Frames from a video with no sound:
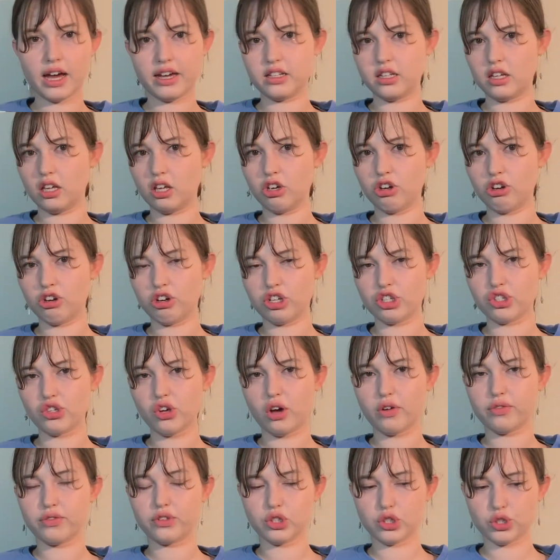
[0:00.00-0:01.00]
here is off
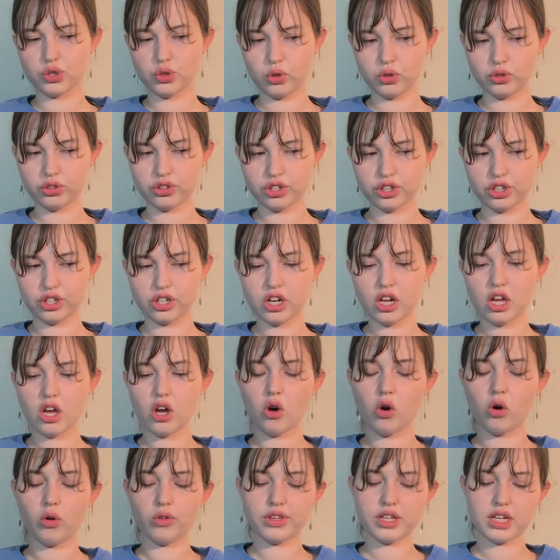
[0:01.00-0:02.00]
the shoulder.
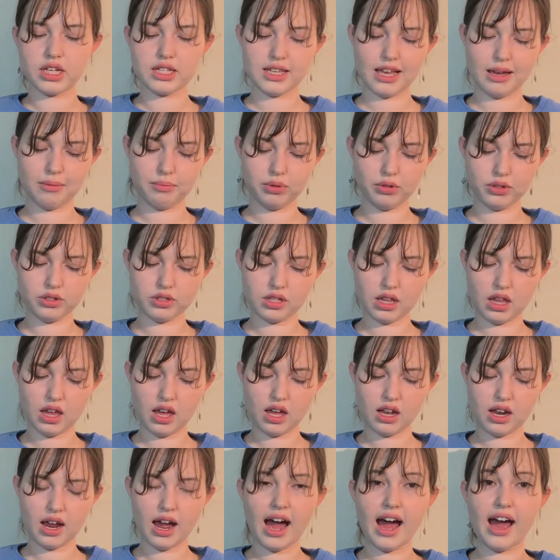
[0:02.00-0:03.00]
All the examples
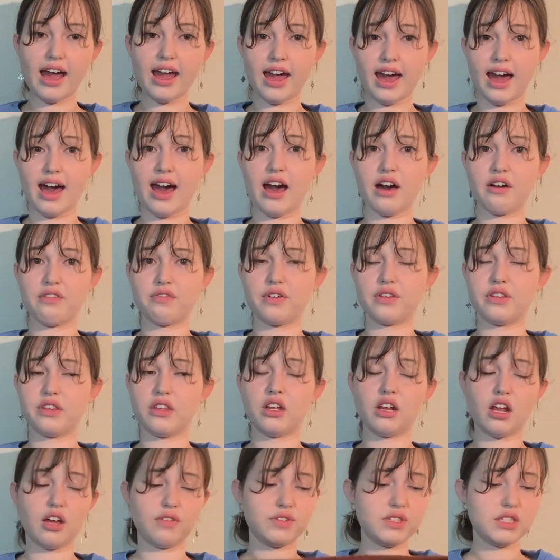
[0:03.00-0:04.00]
that I have and that
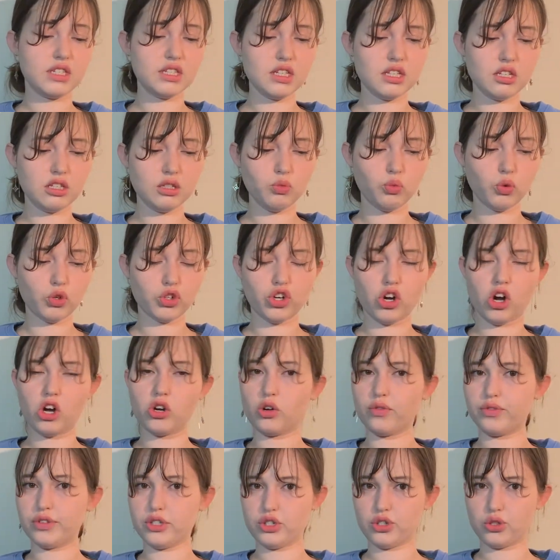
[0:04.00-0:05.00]
I've seen were not off
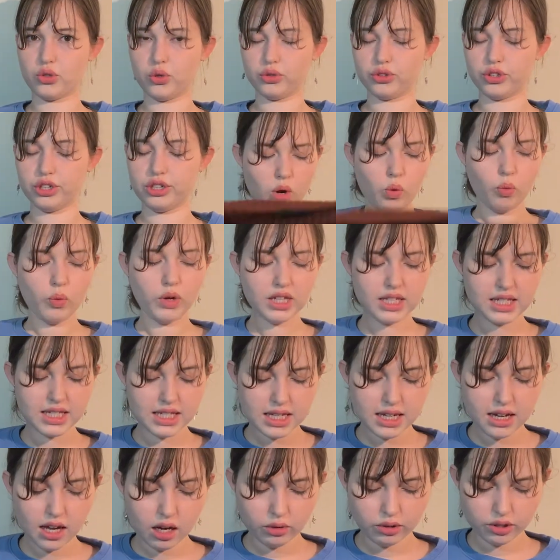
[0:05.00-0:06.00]
the shoulder. We'll see
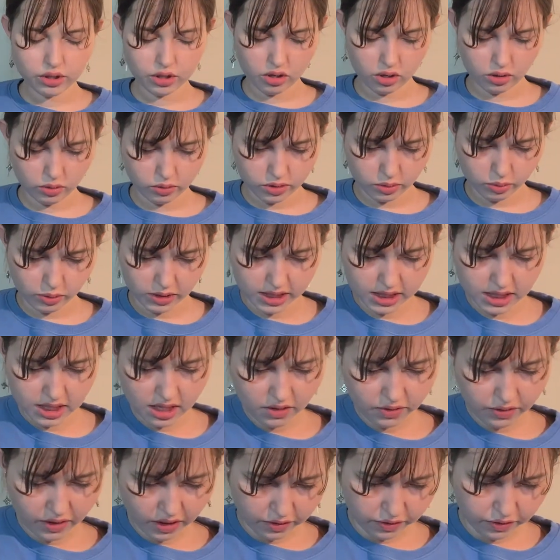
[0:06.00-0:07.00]
how it goes. We'll see if
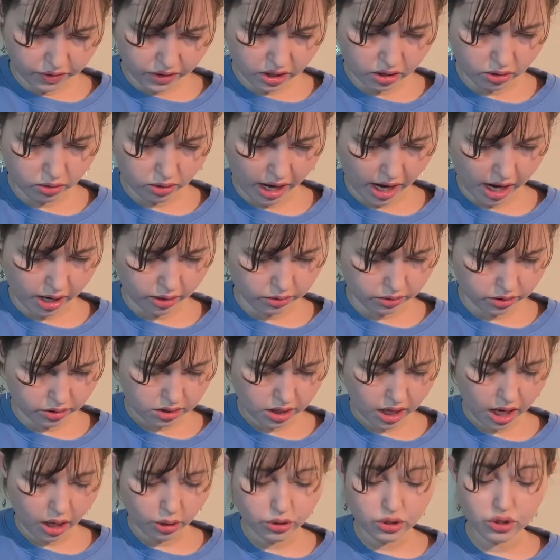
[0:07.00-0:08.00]
I figure out
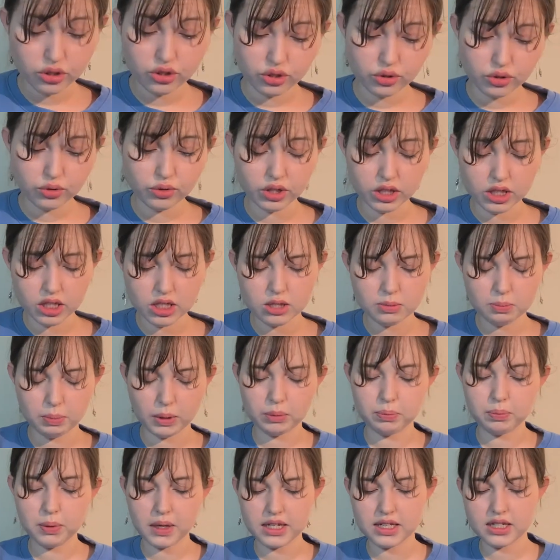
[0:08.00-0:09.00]
how to do this. But
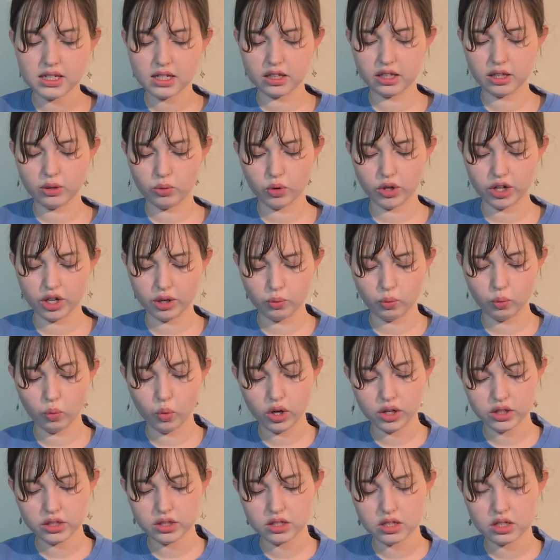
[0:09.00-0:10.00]
basically what I
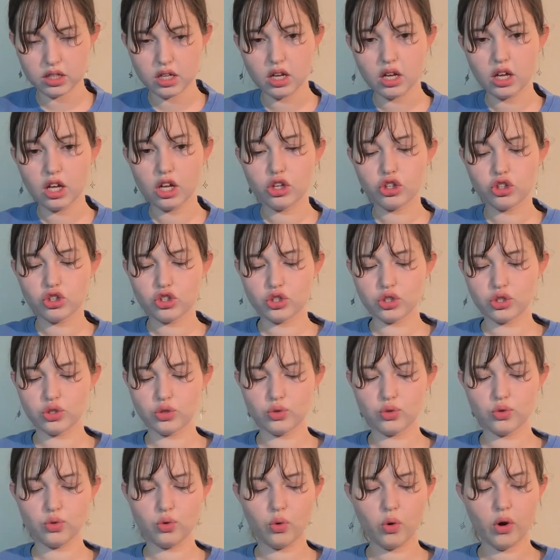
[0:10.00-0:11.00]
want
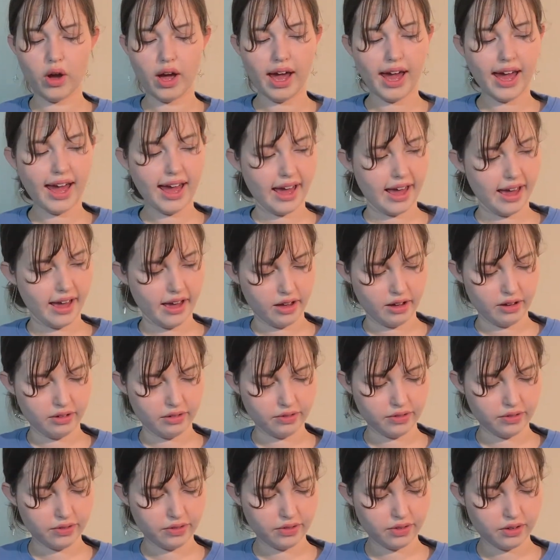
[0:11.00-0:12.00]
to
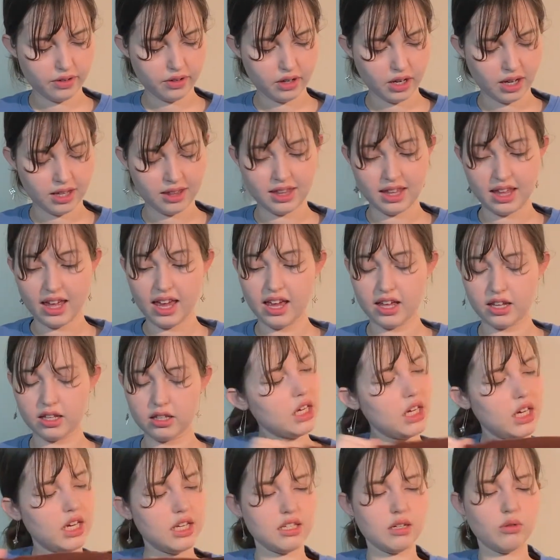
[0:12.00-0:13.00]
have at the end
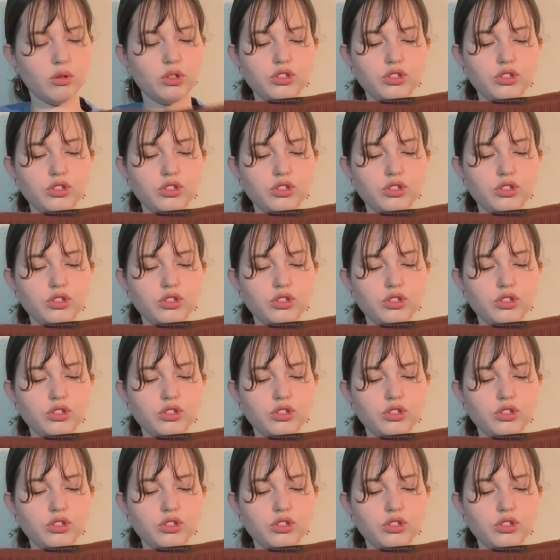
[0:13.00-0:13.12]
is I want to